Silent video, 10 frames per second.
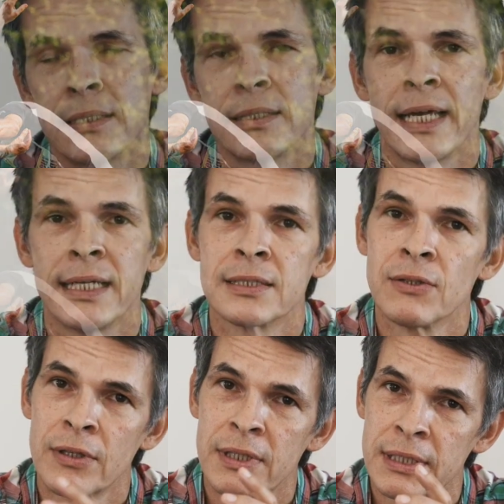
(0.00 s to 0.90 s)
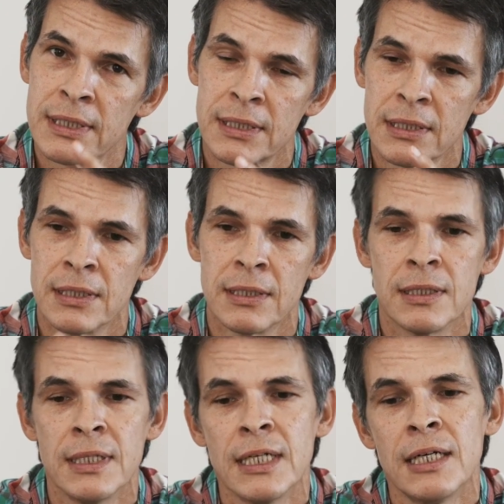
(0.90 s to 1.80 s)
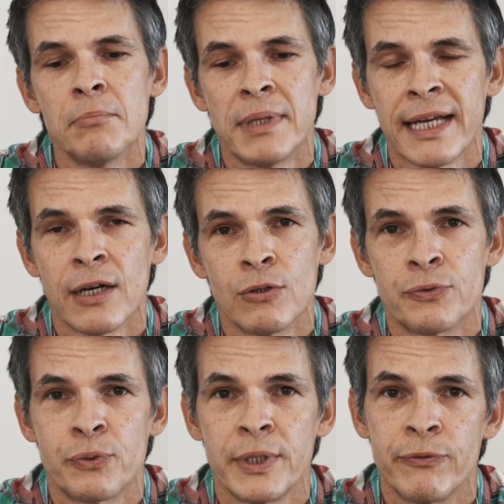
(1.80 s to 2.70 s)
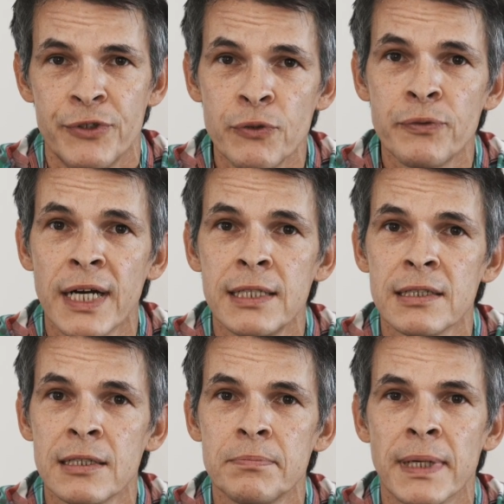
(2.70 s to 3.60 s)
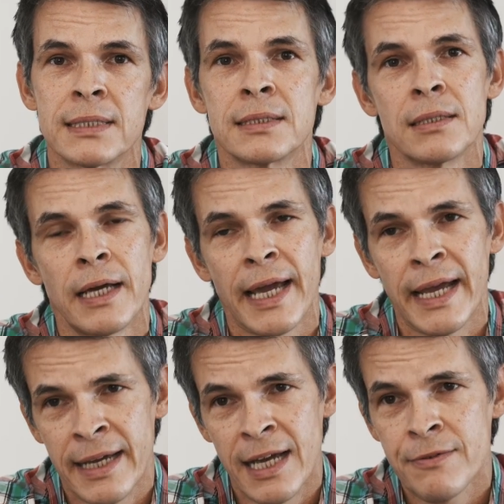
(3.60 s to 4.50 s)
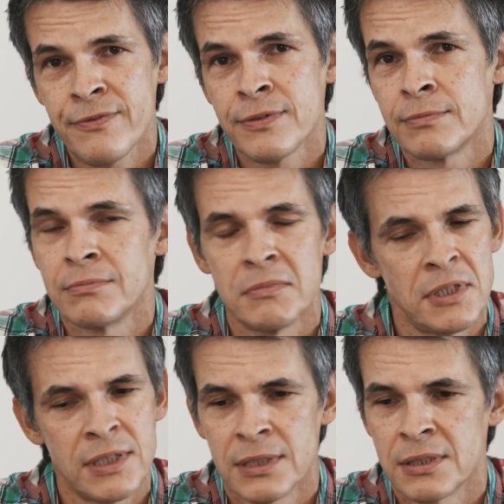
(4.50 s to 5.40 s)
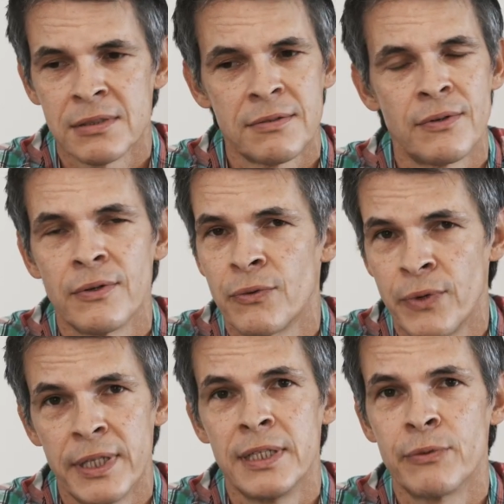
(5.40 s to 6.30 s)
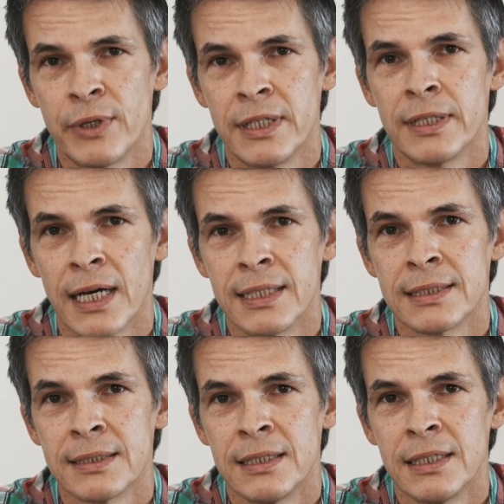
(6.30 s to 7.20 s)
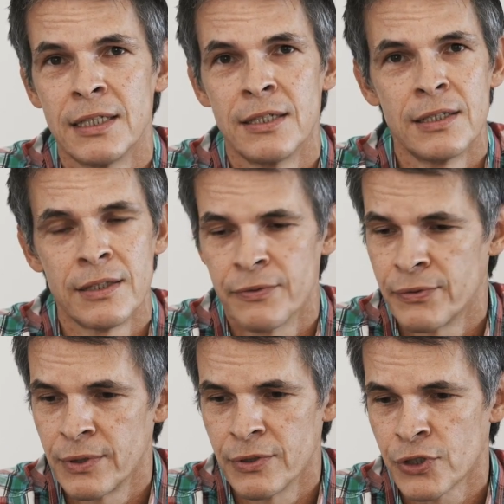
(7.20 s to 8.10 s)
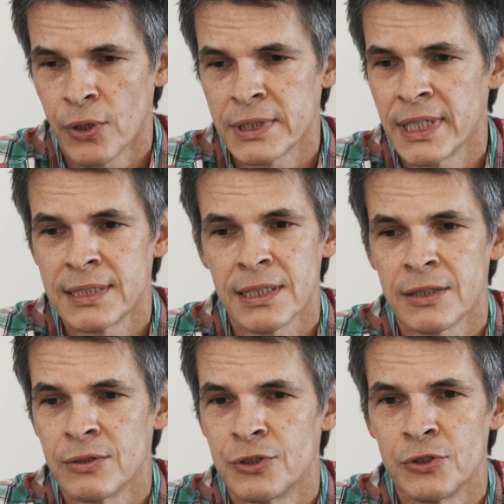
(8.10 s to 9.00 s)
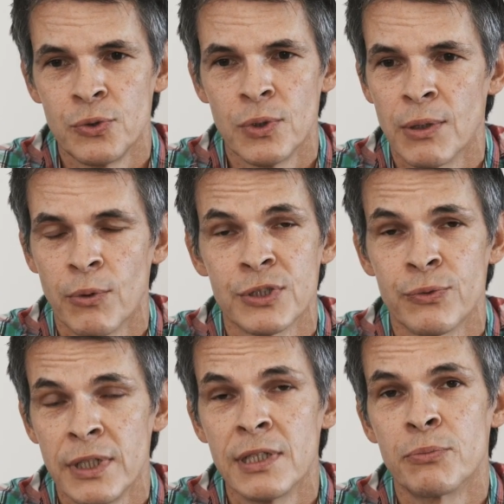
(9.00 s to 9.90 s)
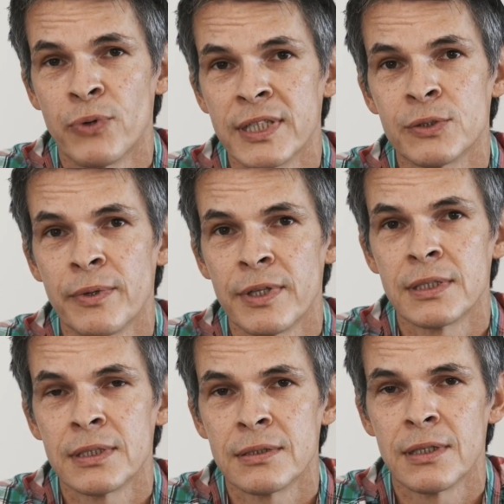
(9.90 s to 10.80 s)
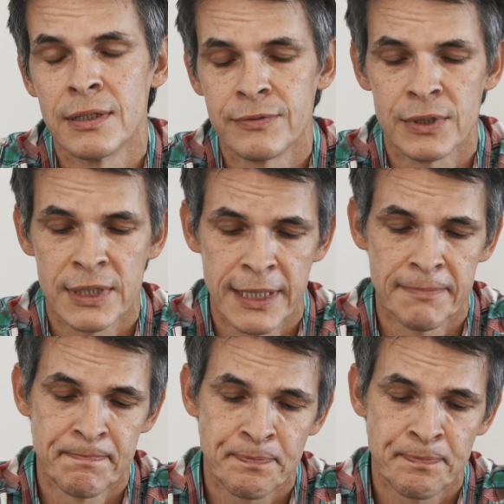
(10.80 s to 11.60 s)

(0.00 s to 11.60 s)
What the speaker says: and it has not this blackout-free viewfinder. But AF is really, really nice. The short test I could do, I was really impressed with it, I have to say.